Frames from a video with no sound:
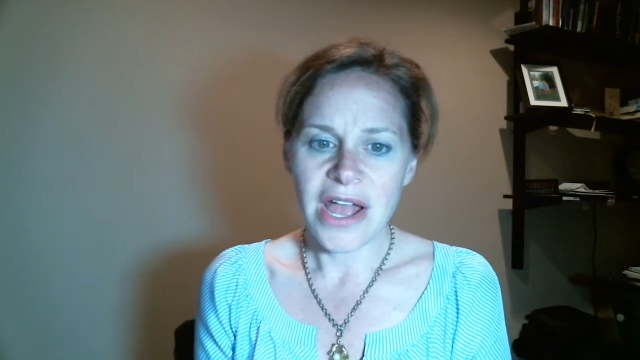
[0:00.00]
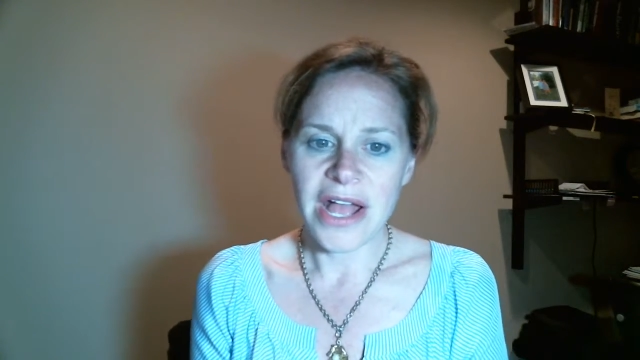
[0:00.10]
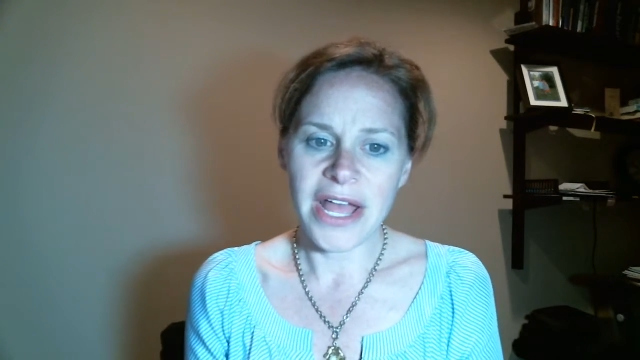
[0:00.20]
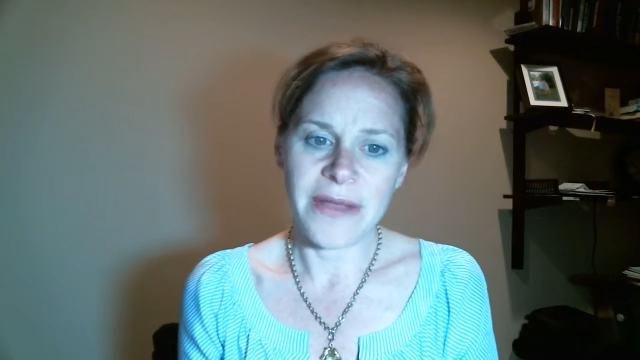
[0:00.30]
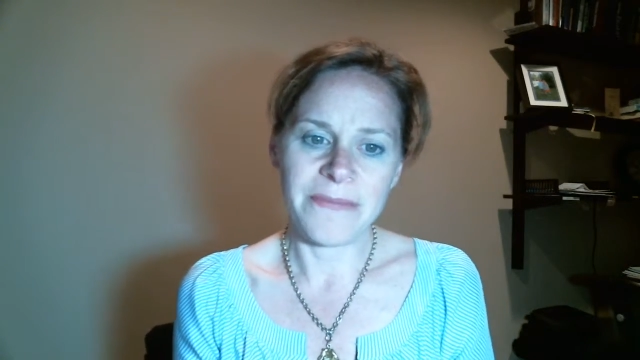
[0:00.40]

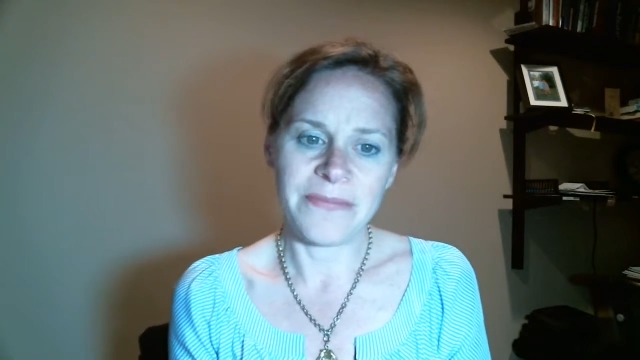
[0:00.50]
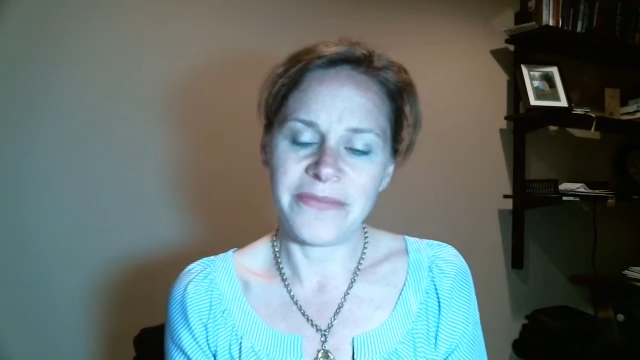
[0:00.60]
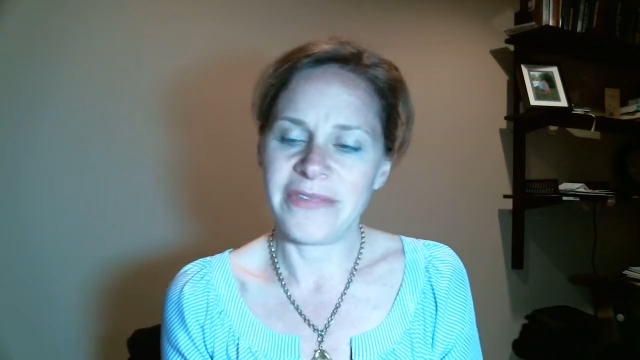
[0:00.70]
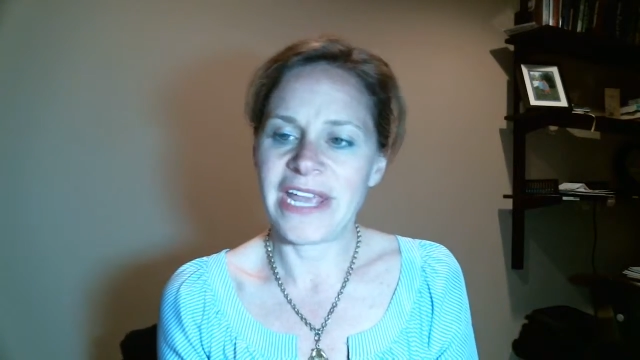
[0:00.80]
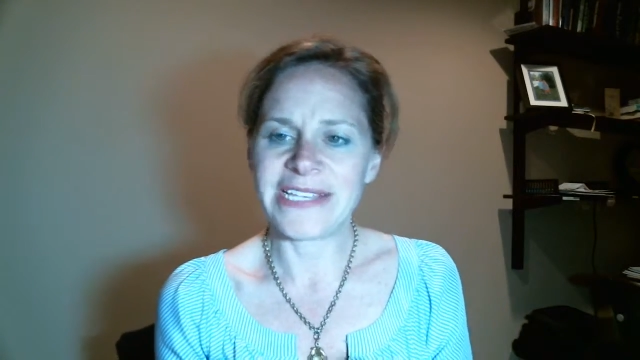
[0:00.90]
Um,
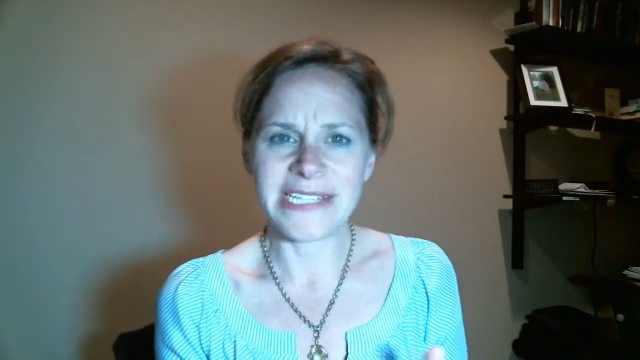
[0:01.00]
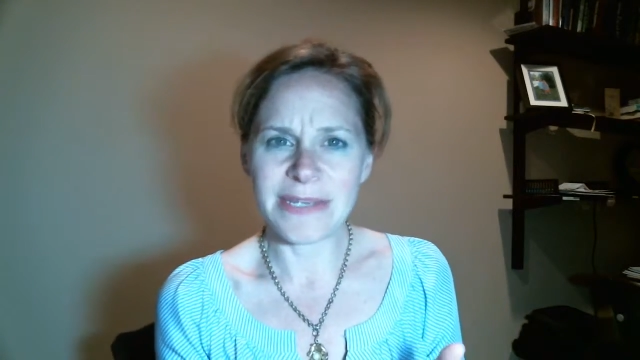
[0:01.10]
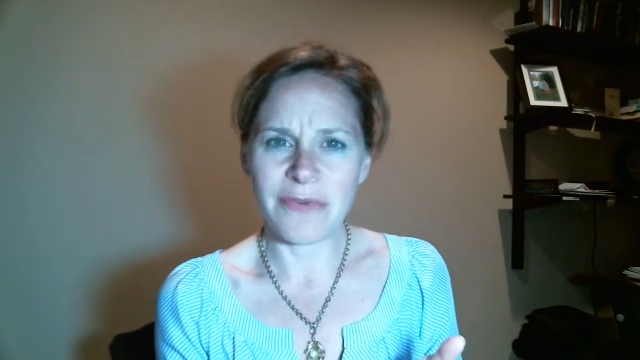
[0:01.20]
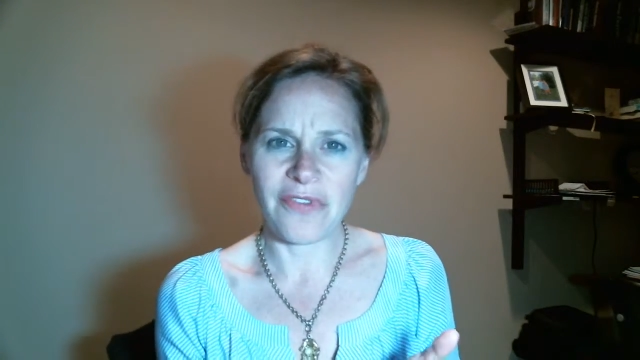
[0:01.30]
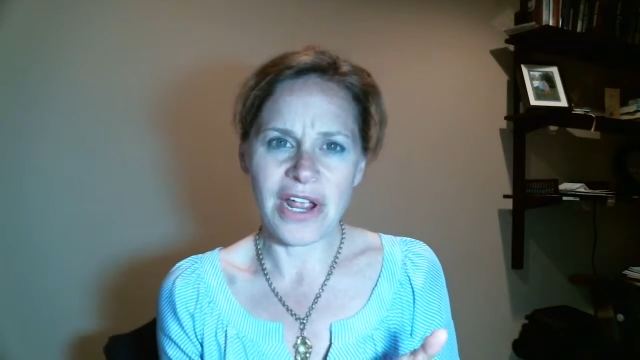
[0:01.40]
as I
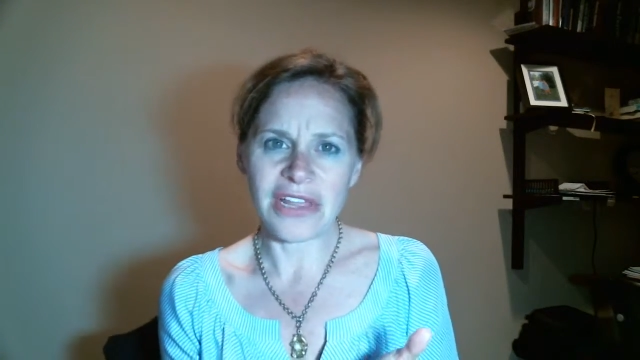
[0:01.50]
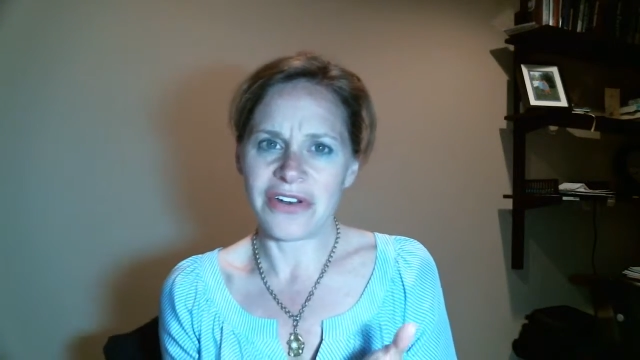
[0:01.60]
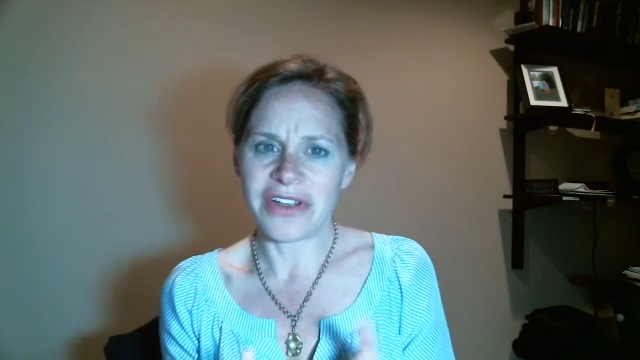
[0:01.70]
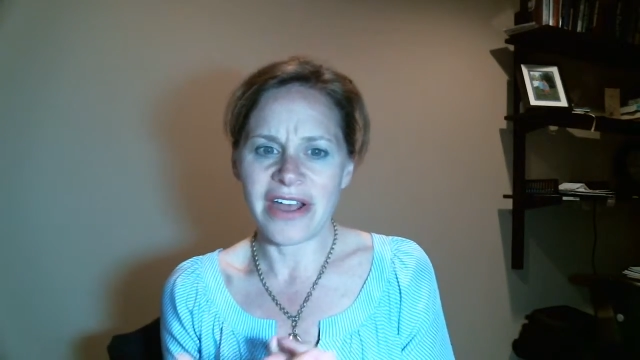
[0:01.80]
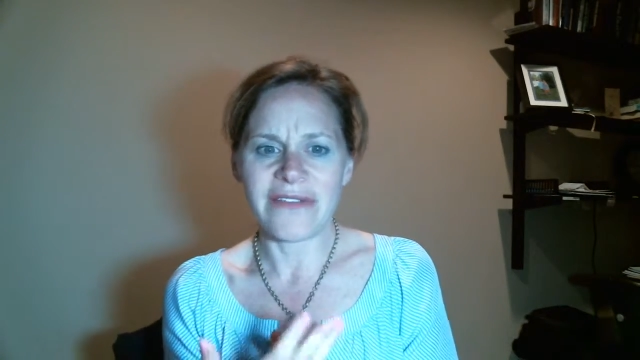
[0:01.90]
said before, I
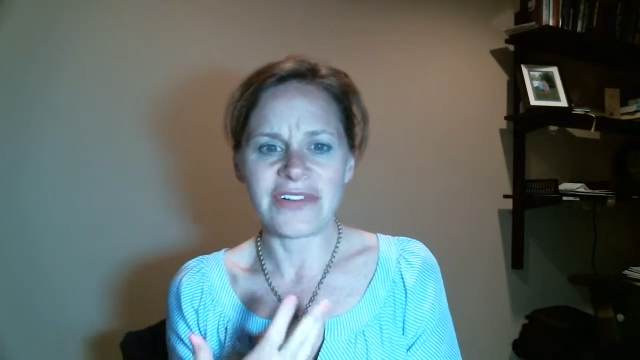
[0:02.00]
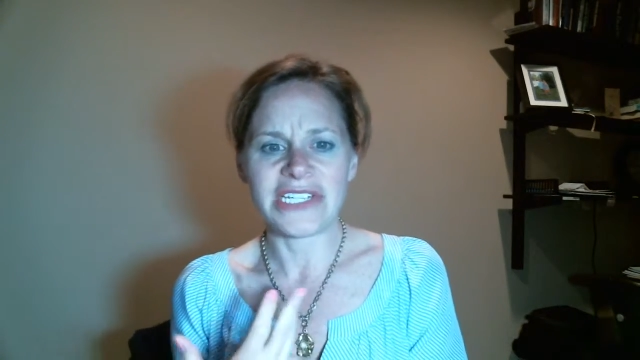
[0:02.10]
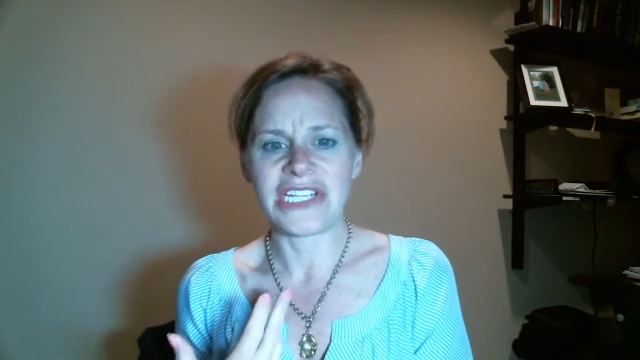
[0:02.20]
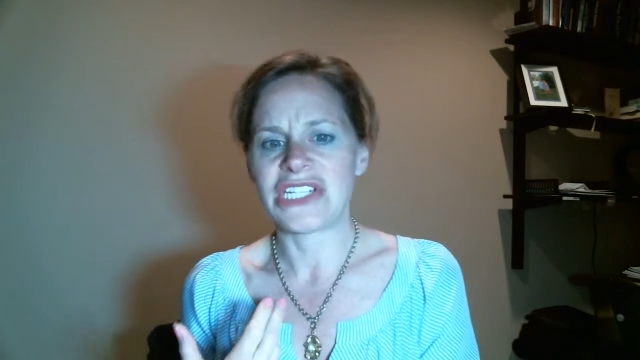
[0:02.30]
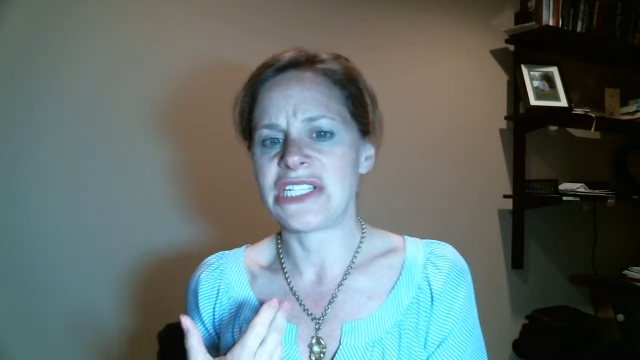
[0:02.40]
learned in
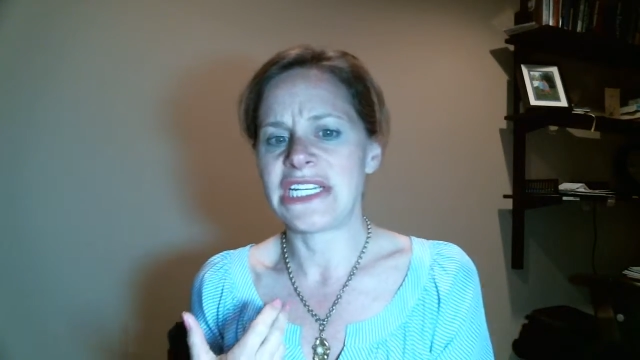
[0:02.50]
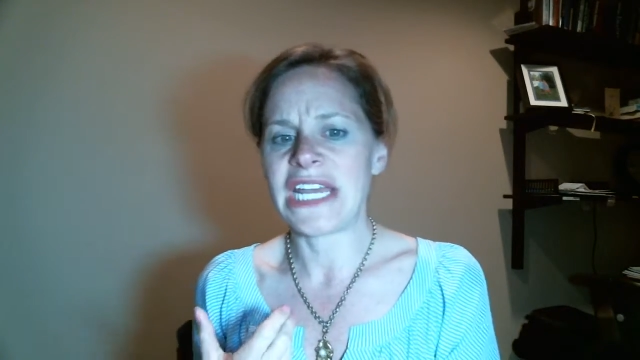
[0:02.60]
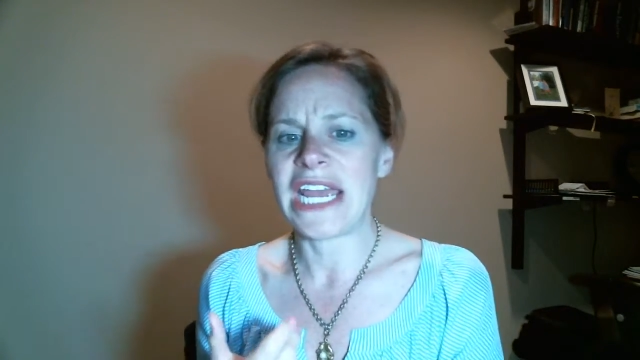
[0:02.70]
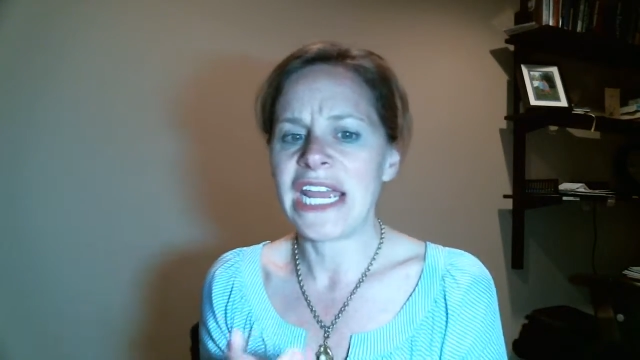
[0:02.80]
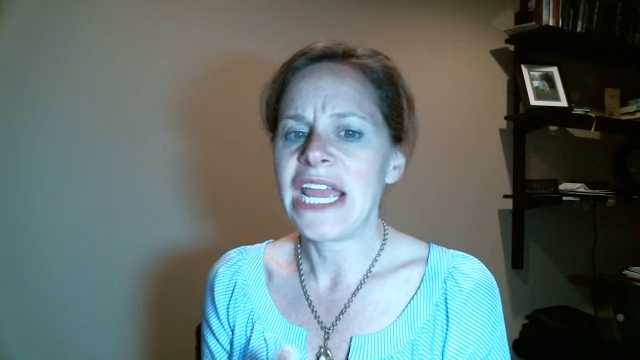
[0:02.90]
conversation
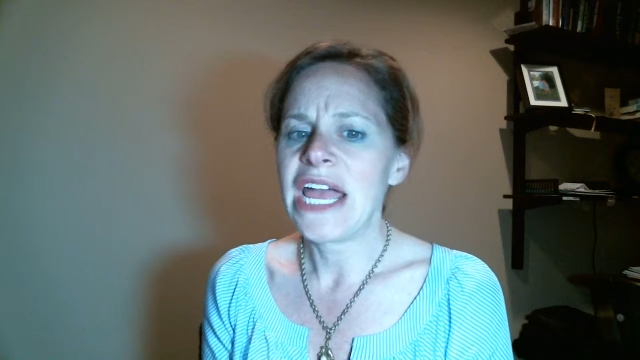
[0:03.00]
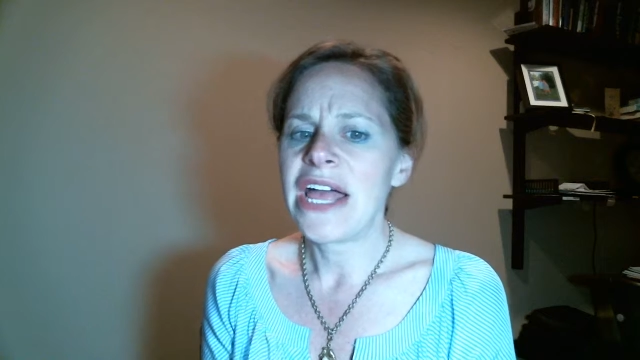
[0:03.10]
today